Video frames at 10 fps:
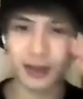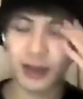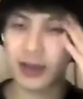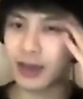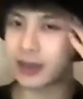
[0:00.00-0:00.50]

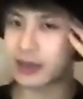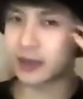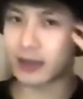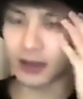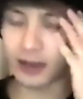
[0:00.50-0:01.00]
and
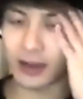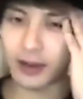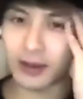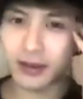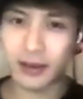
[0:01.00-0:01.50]

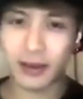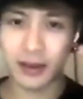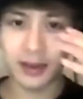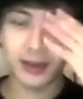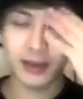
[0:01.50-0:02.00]

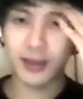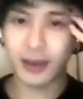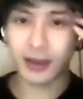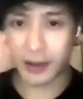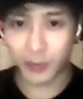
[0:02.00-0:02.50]

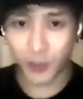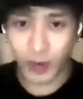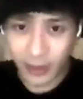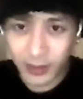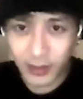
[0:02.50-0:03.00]
yeah, I'm
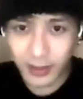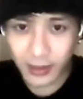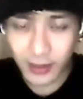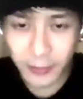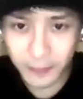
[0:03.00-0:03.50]
waiting
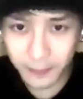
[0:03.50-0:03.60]
to